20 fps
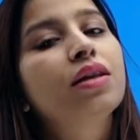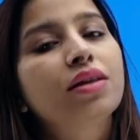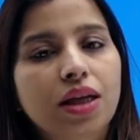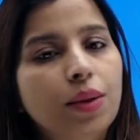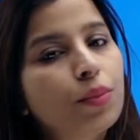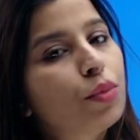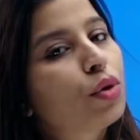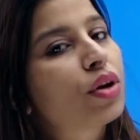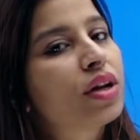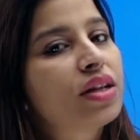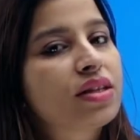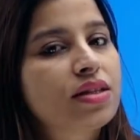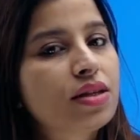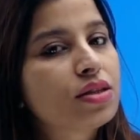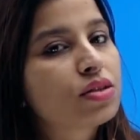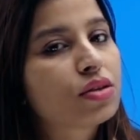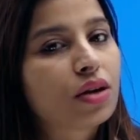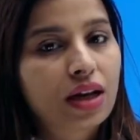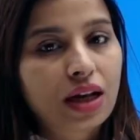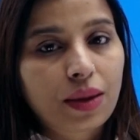Democracy
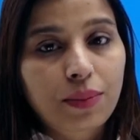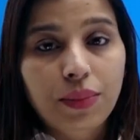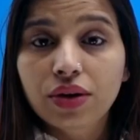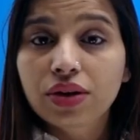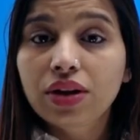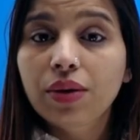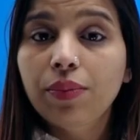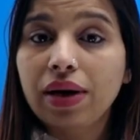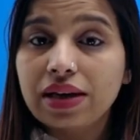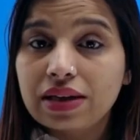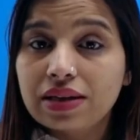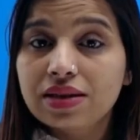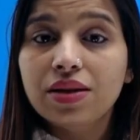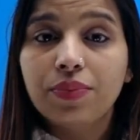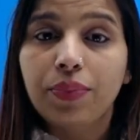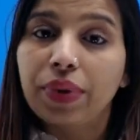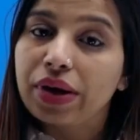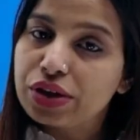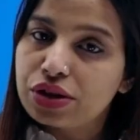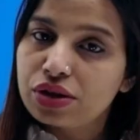is all about the
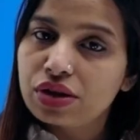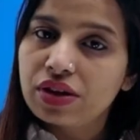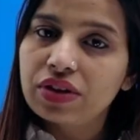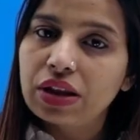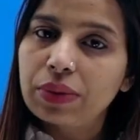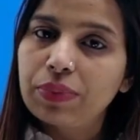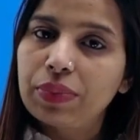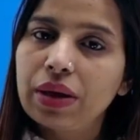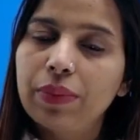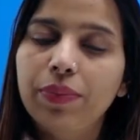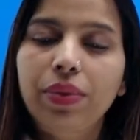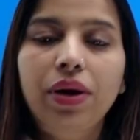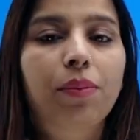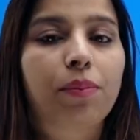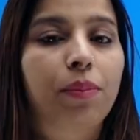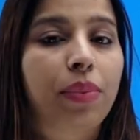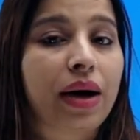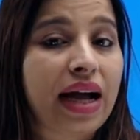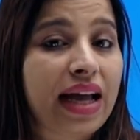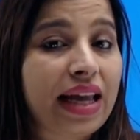participation of the people.
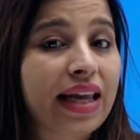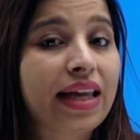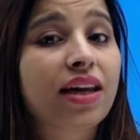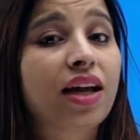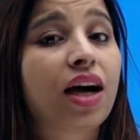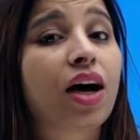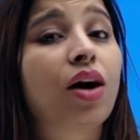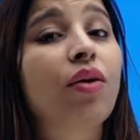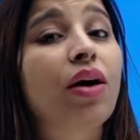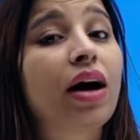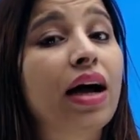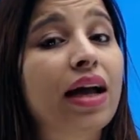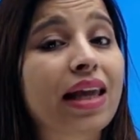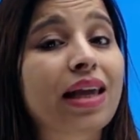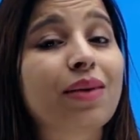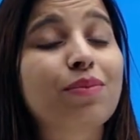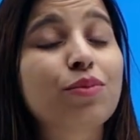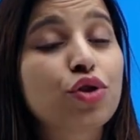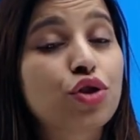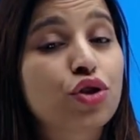By now I
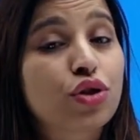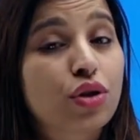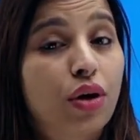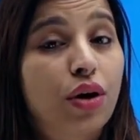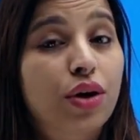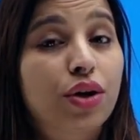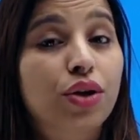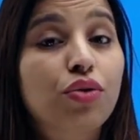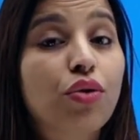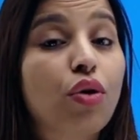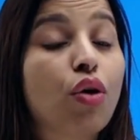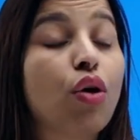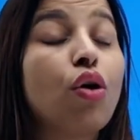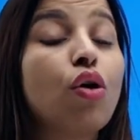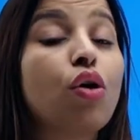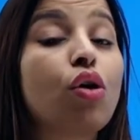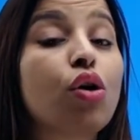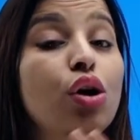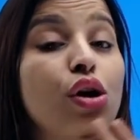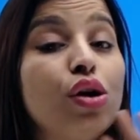am sure you
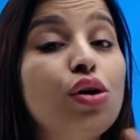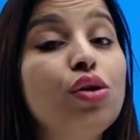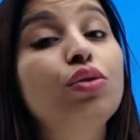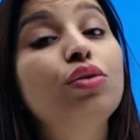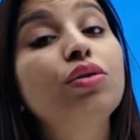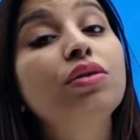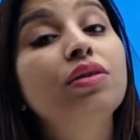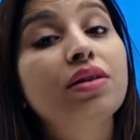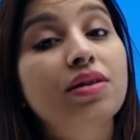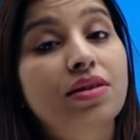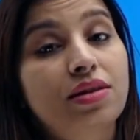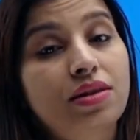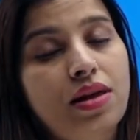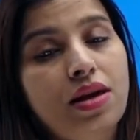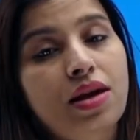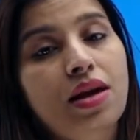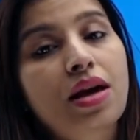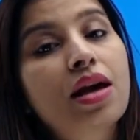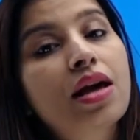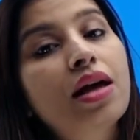all know this
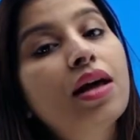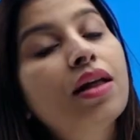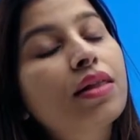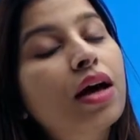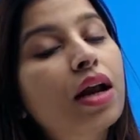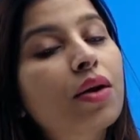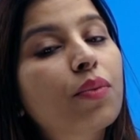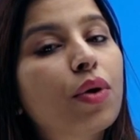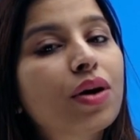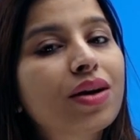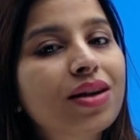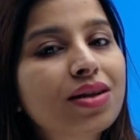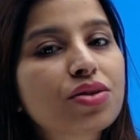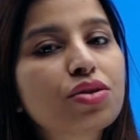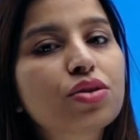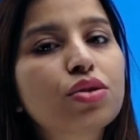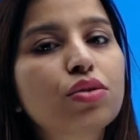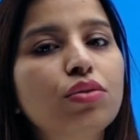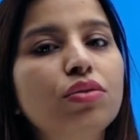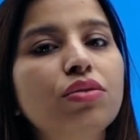thing that what is
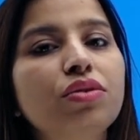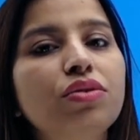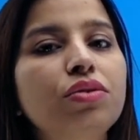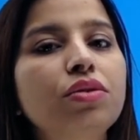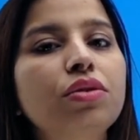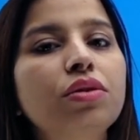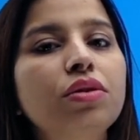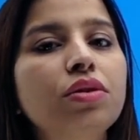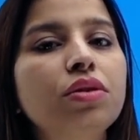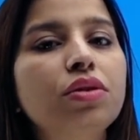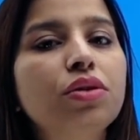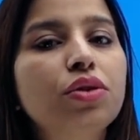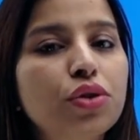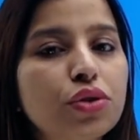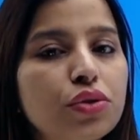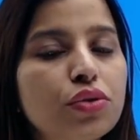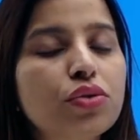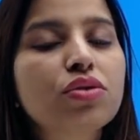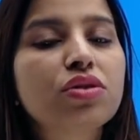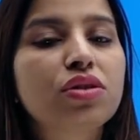true,
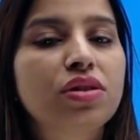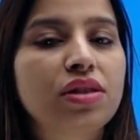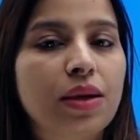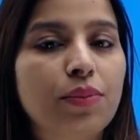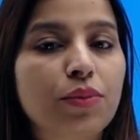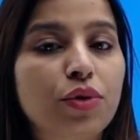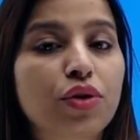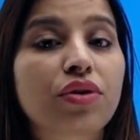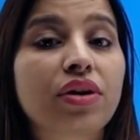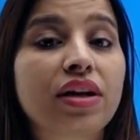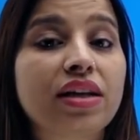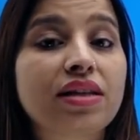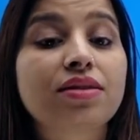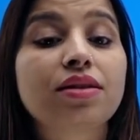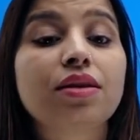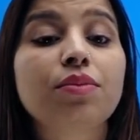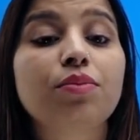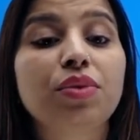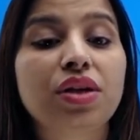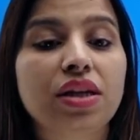true
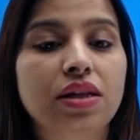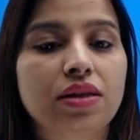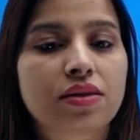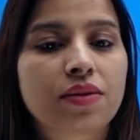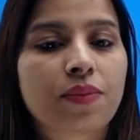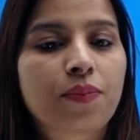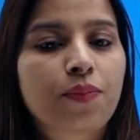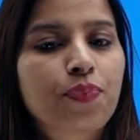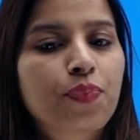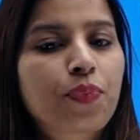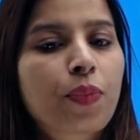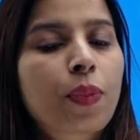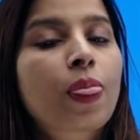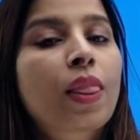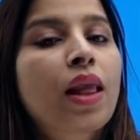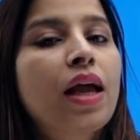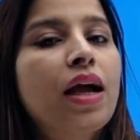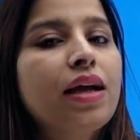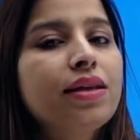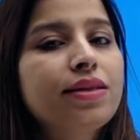democracy means.
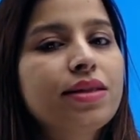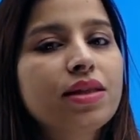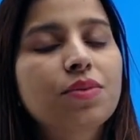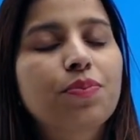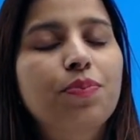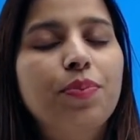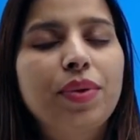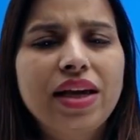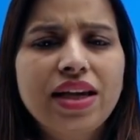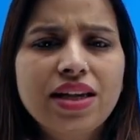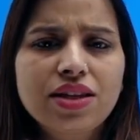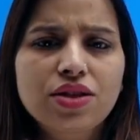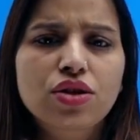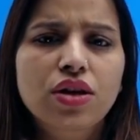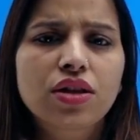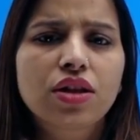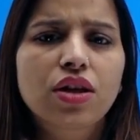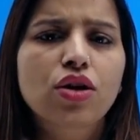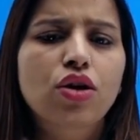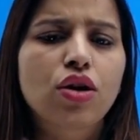It is based
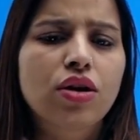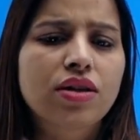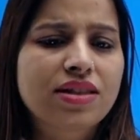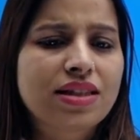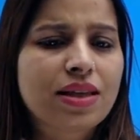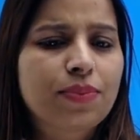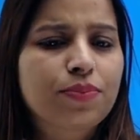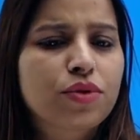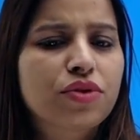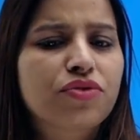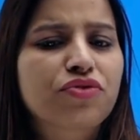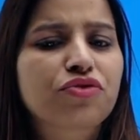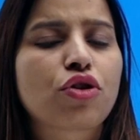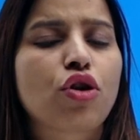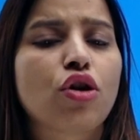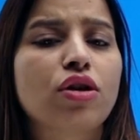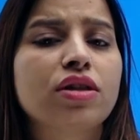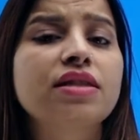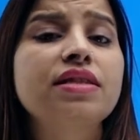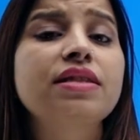on the concept of
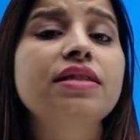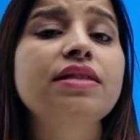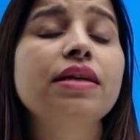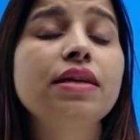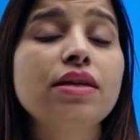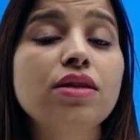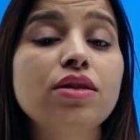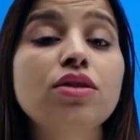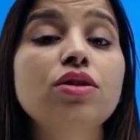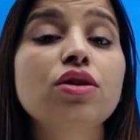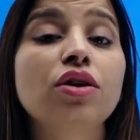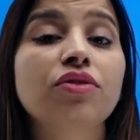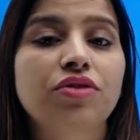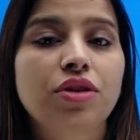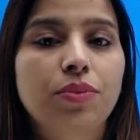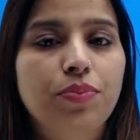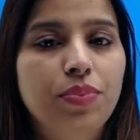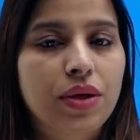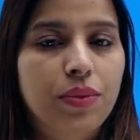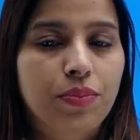consent of
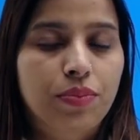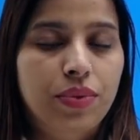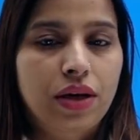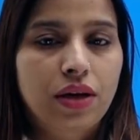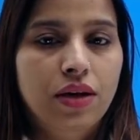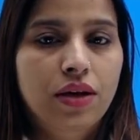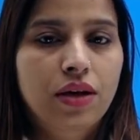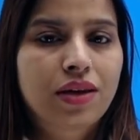the people.